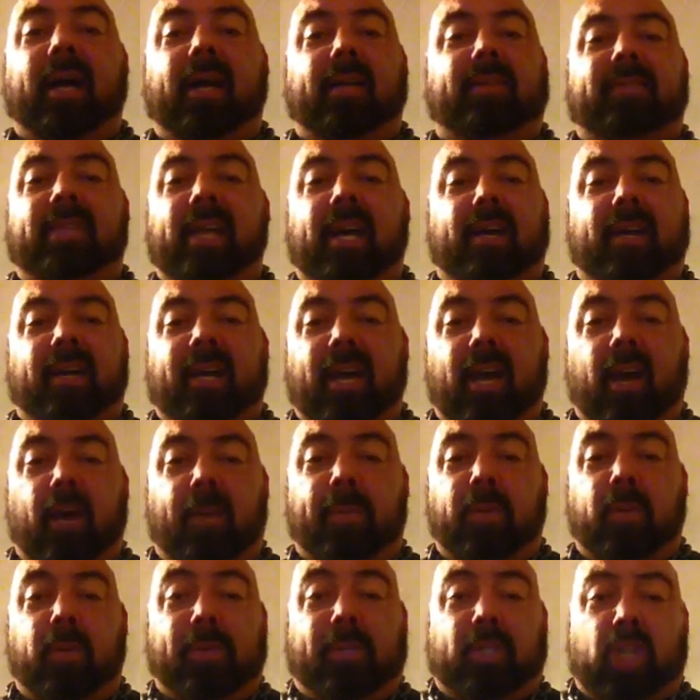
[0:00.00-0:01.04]
it's not going to
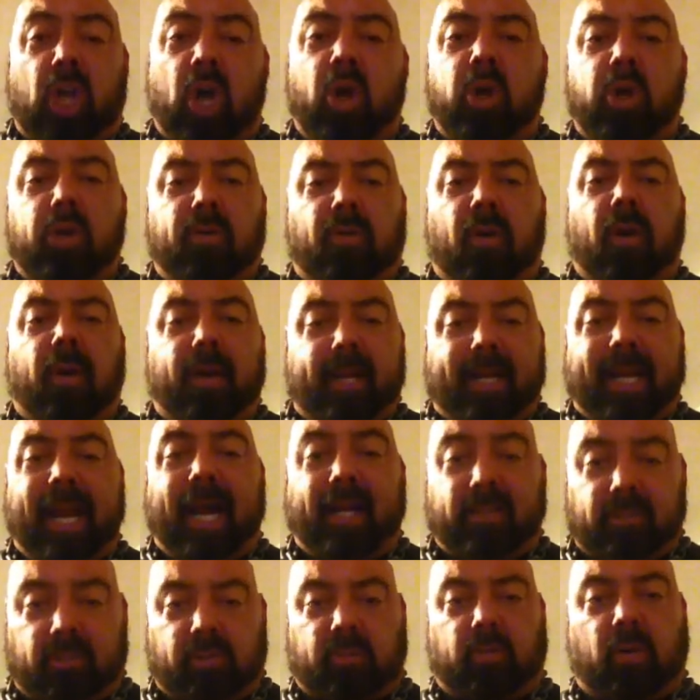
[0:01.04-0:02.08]
help you until you've already
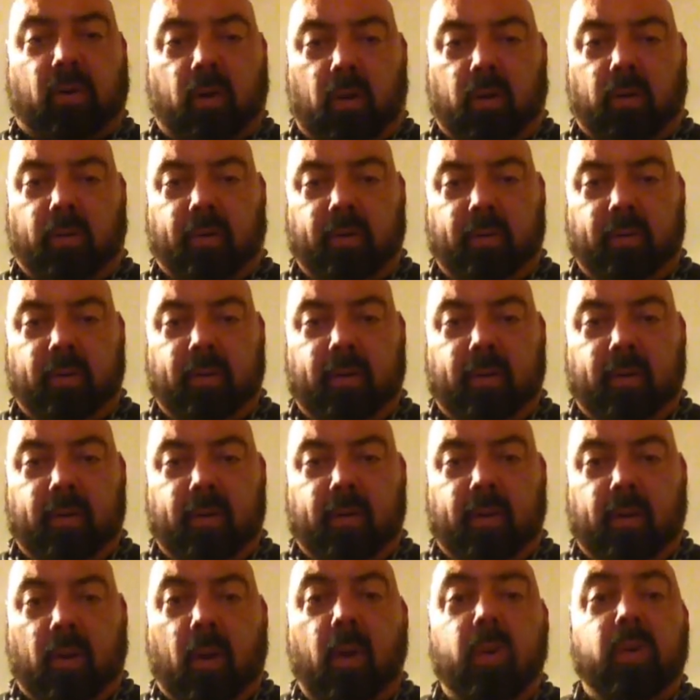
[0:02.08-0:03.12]
gotten strong.
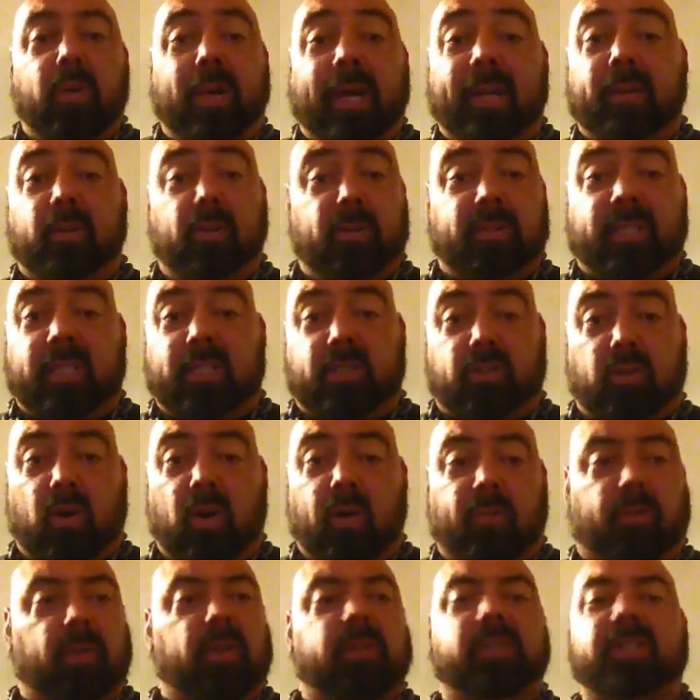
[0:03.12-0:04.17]
All you got to do is get
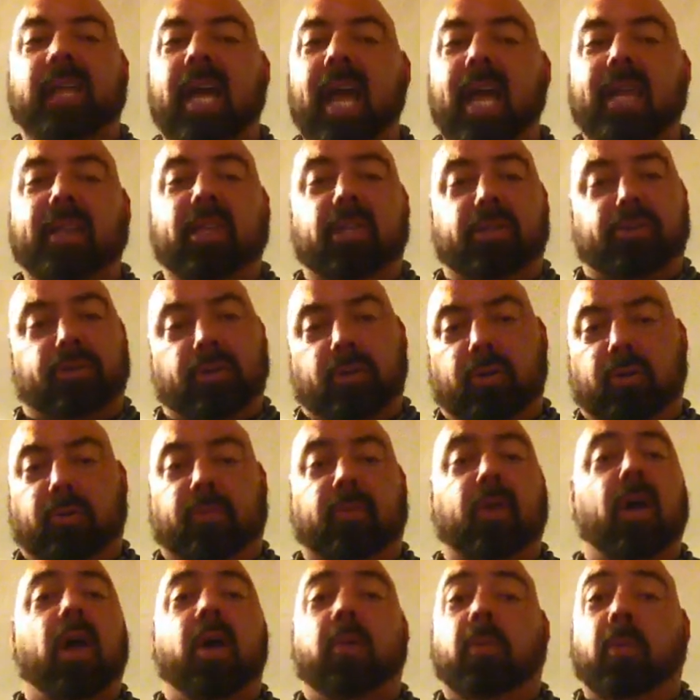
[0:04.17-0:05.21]
strong first. Then the
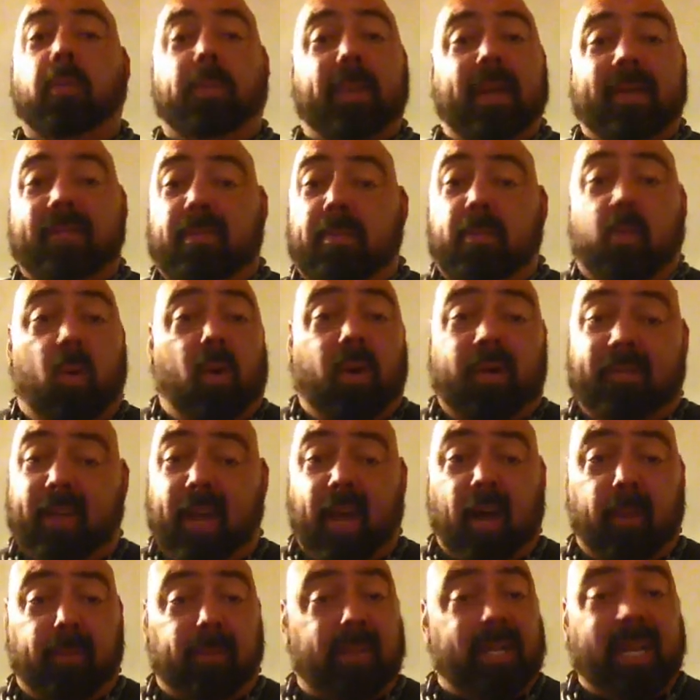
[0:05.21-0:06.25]
shoes will be even more of a
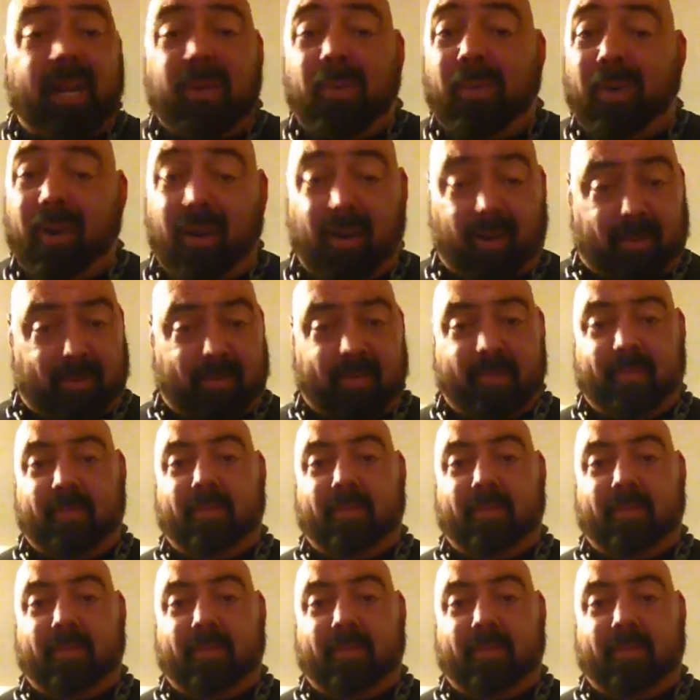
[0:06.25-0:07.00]
help than they were.